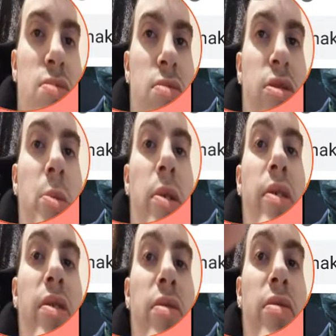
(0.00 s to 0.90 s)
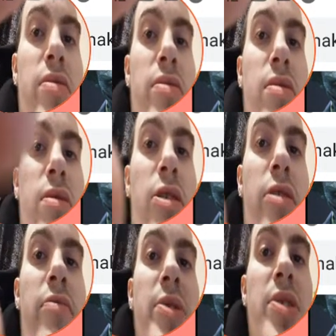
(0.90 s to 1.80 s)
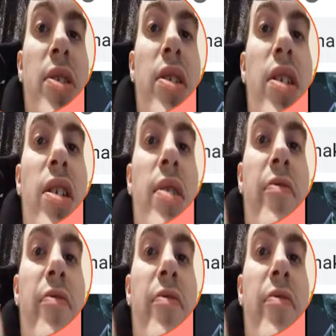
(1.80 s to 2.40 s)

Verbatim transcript: he's very I would say he